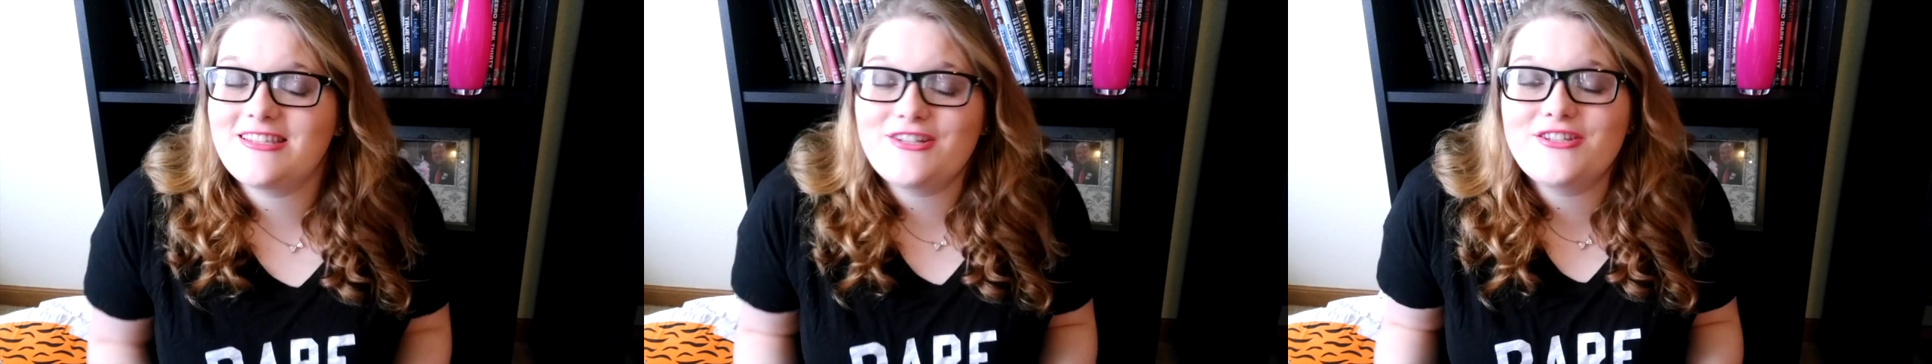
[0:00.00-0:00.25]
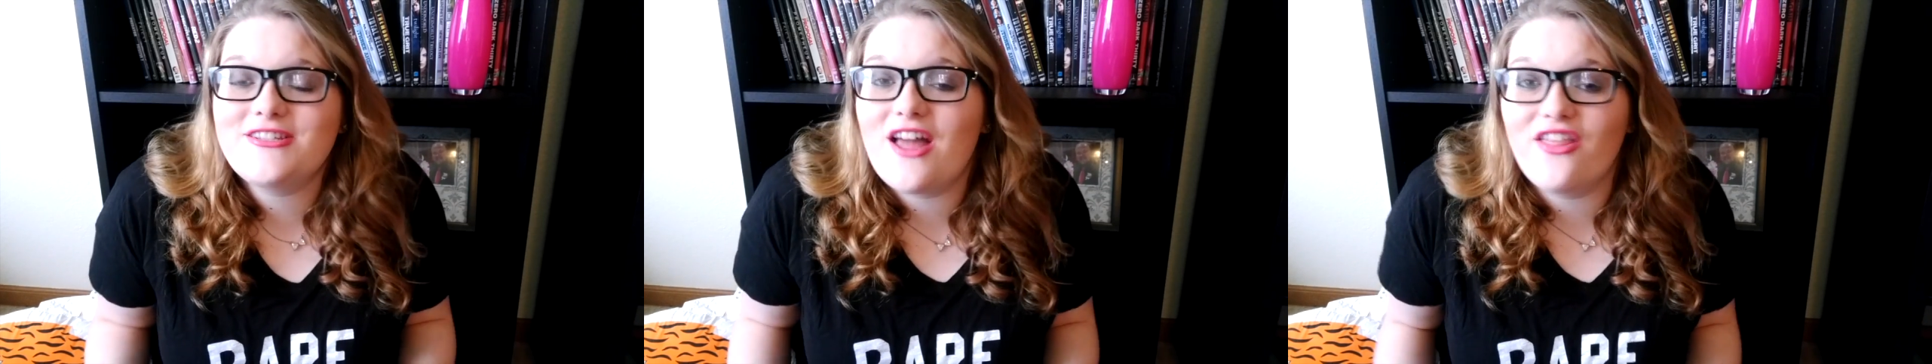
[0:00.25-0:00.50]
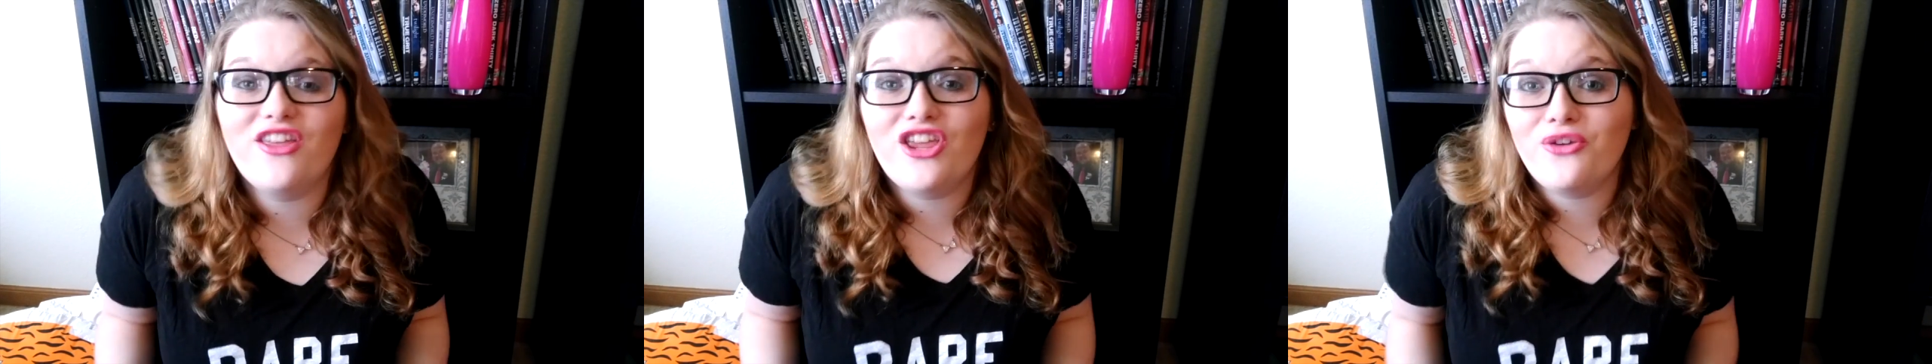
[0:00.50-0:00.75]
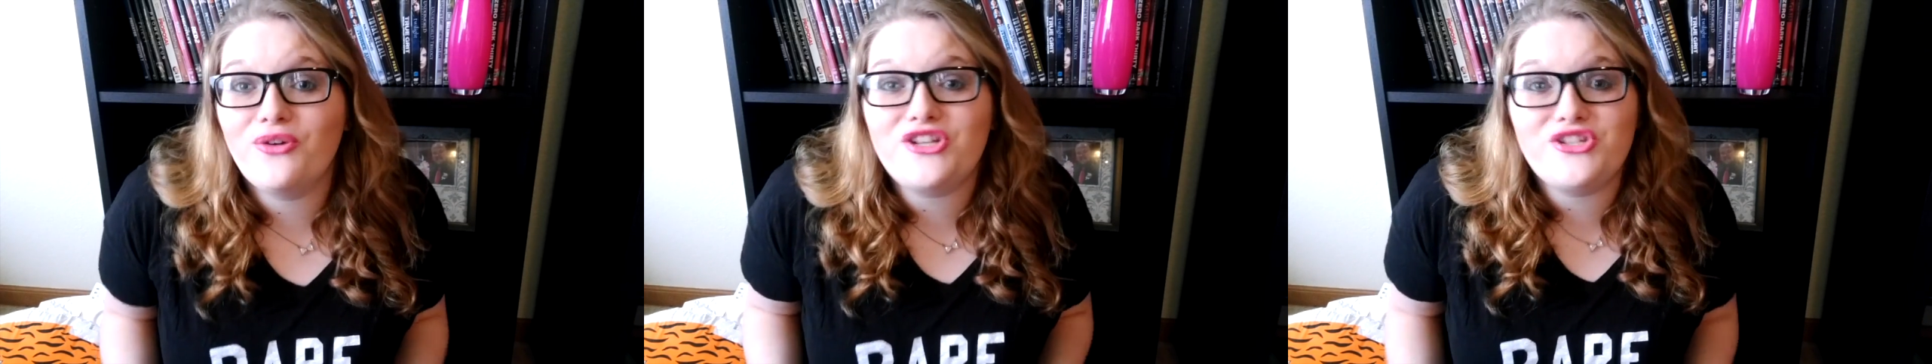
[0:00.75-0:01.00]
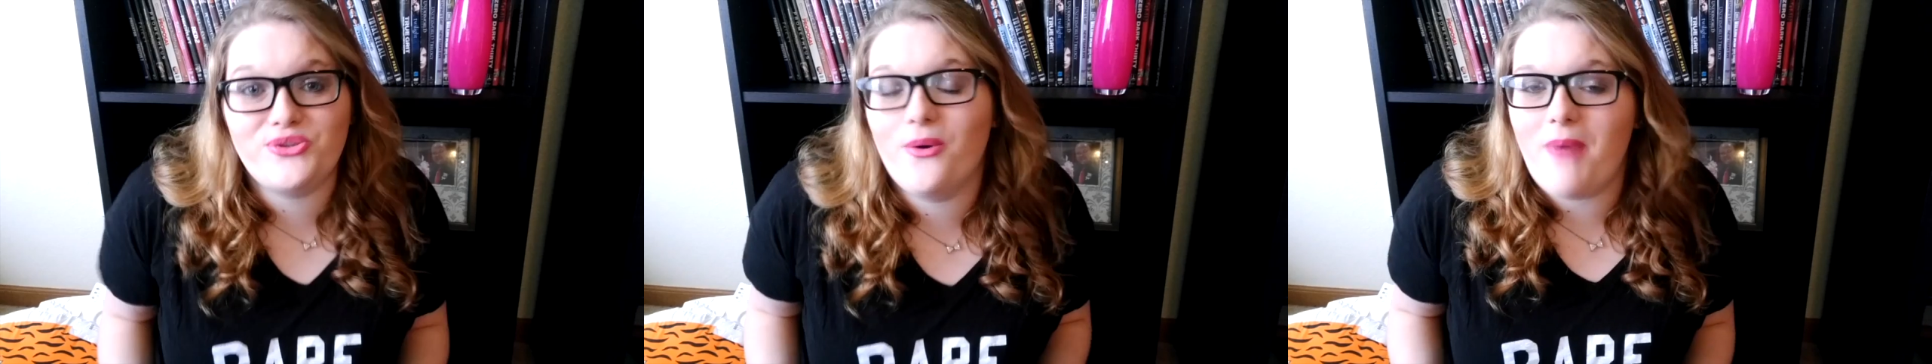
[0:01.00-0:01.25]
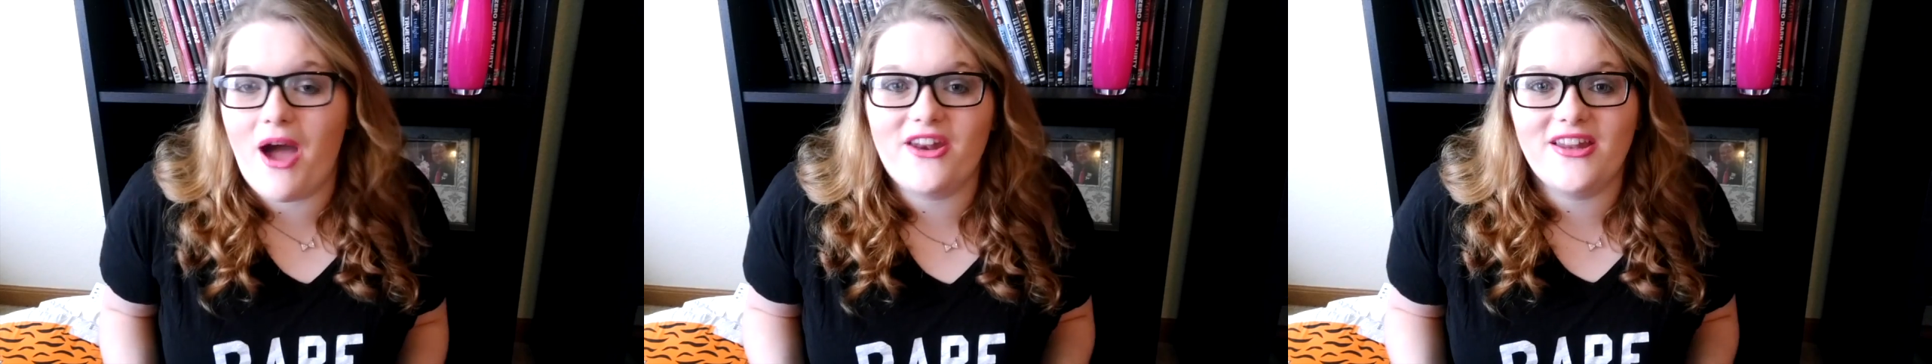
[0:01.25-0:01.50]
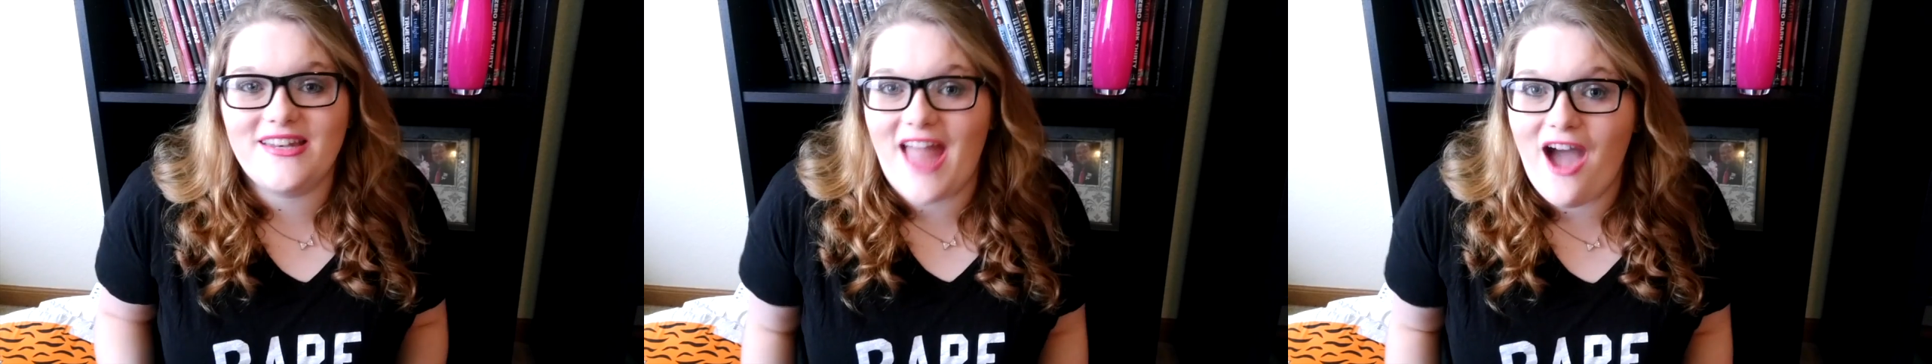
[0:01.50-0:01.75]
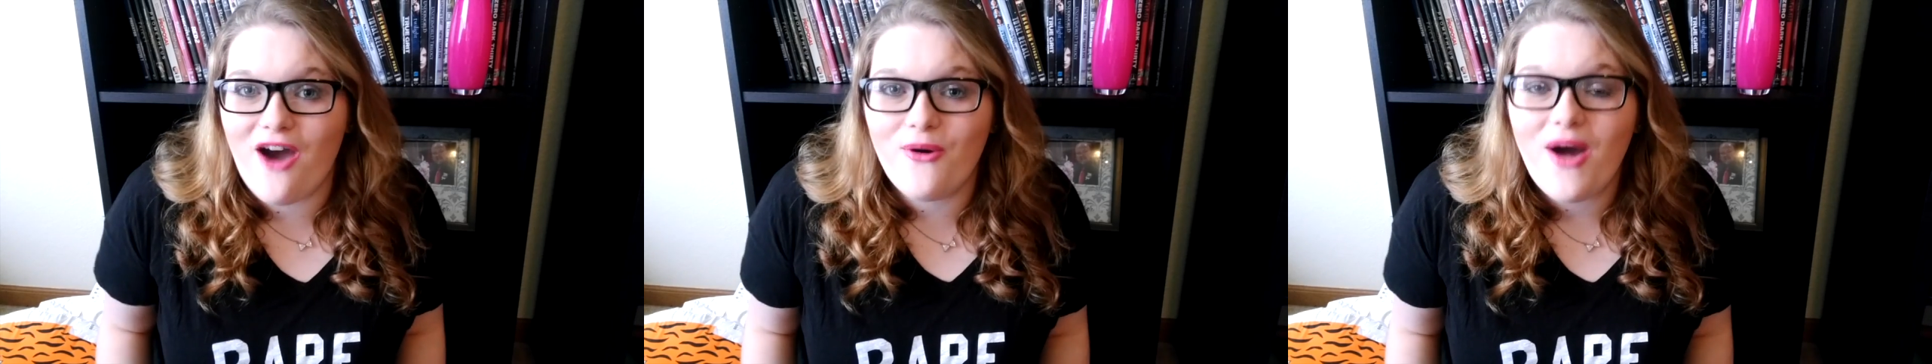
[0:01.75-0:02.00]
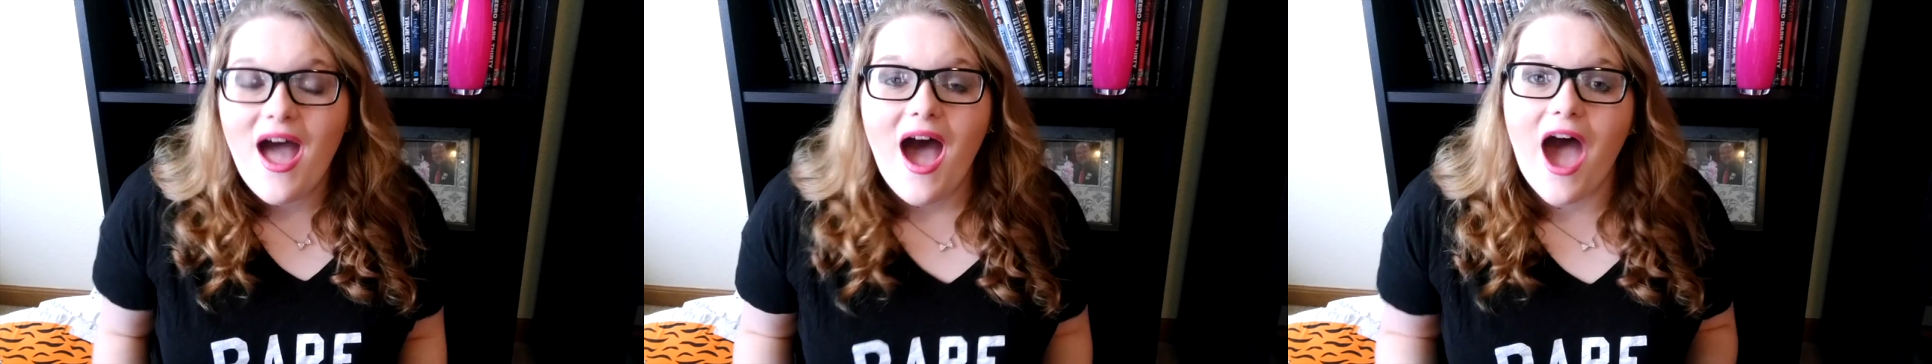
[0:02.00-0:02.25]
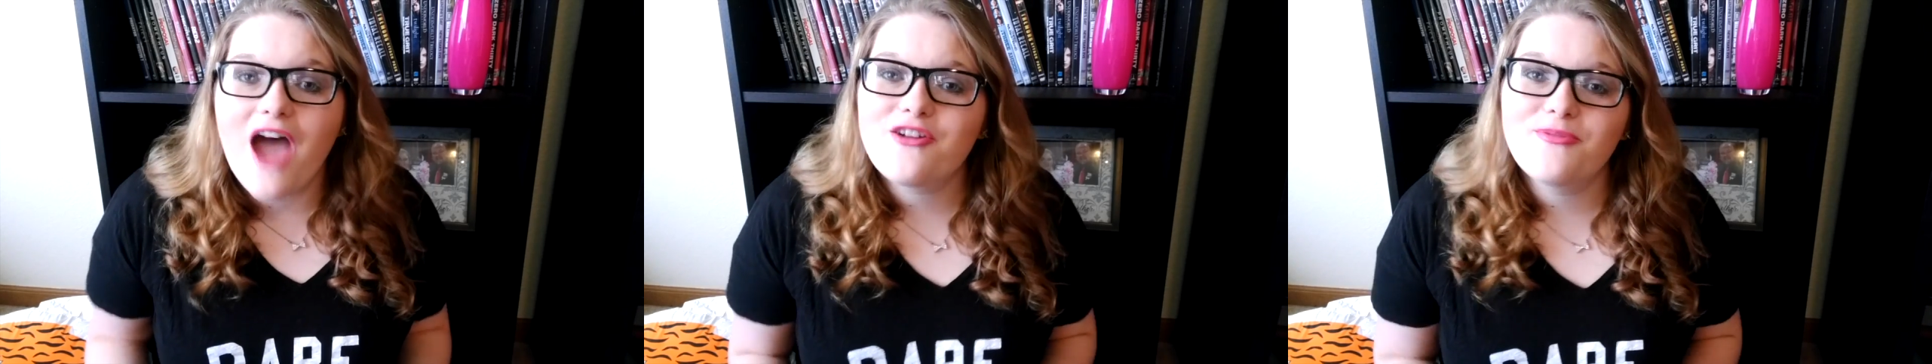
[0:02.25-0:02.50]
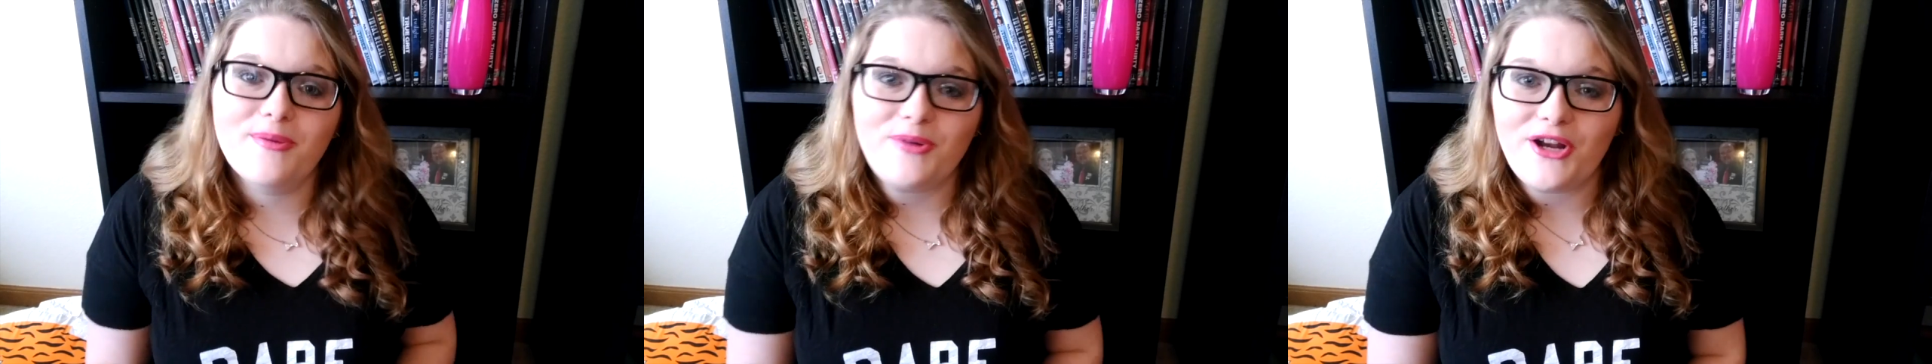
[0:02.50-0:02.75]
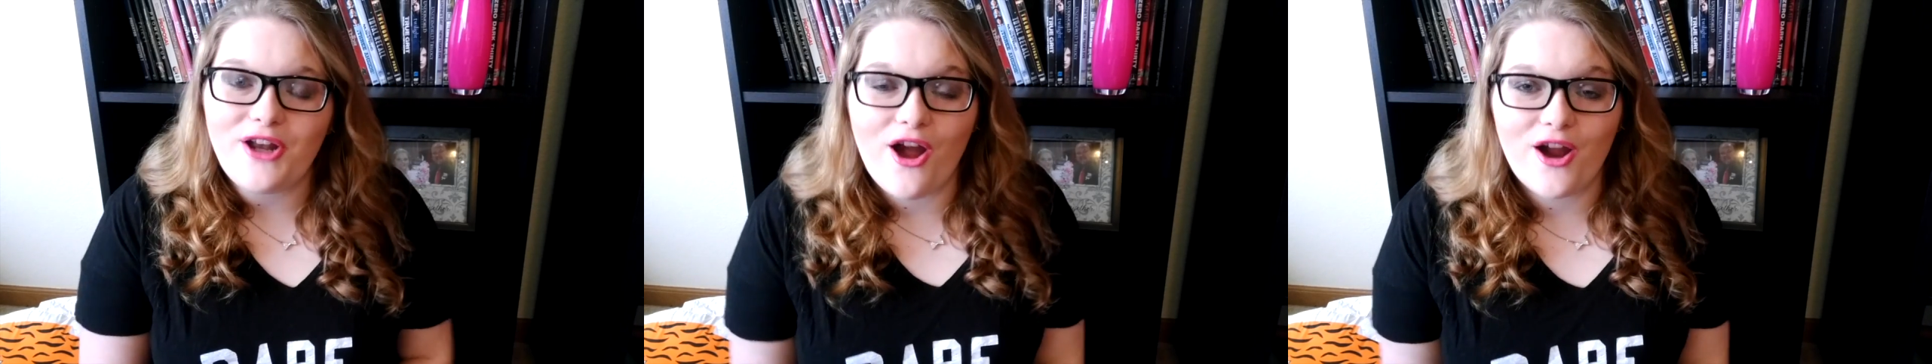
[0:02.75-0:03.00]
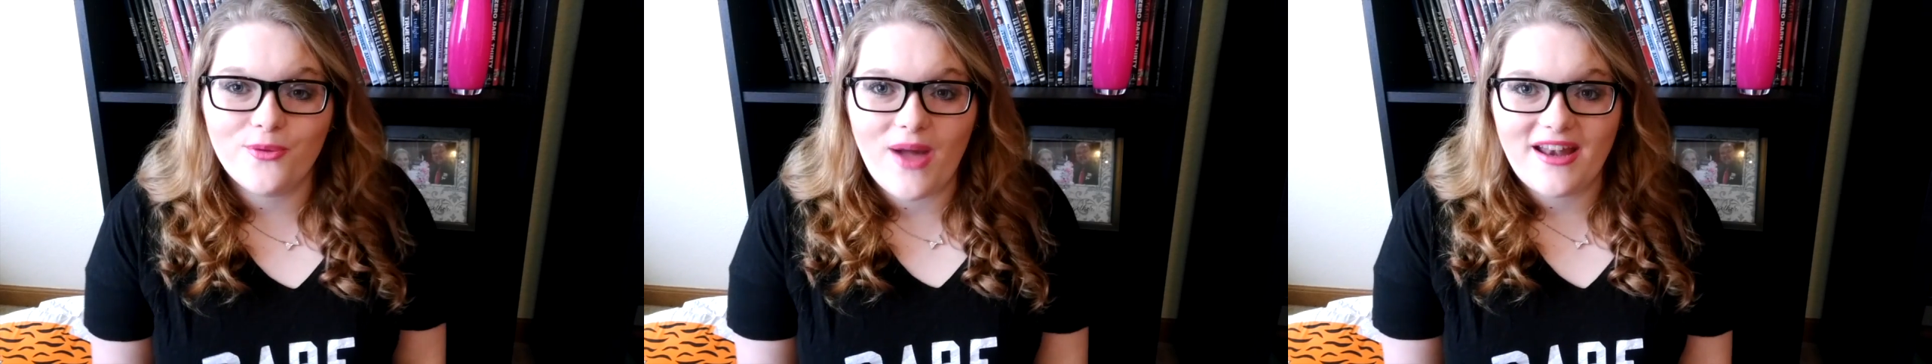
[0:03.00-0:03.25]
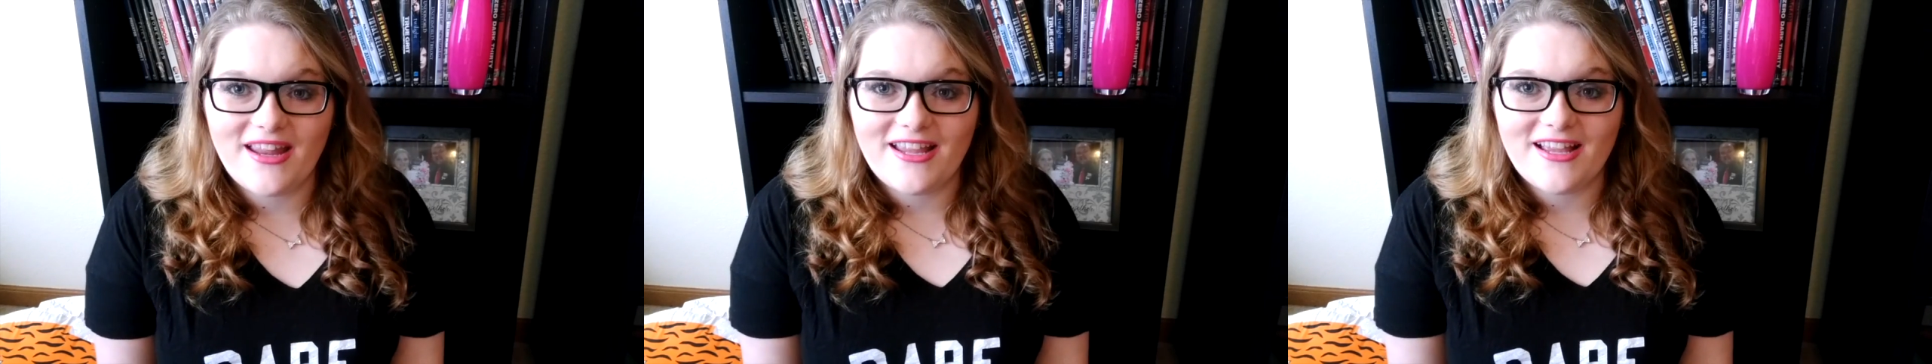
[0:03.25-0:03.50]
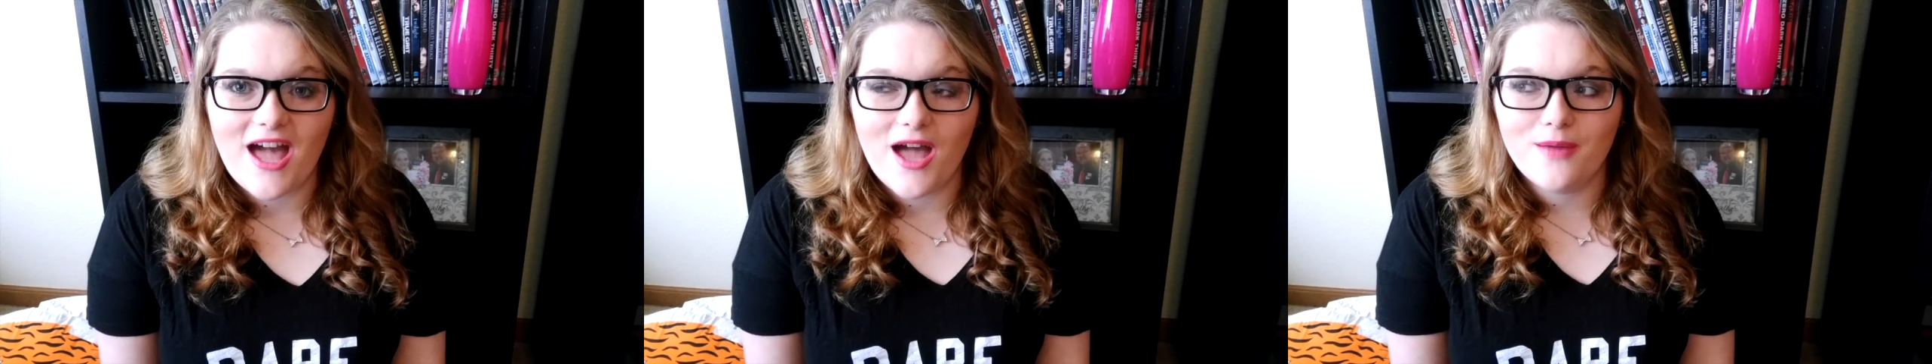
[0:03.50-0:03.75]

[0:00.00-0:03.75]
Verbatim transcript: There's nothing you can do about it now. I remember at our wedding,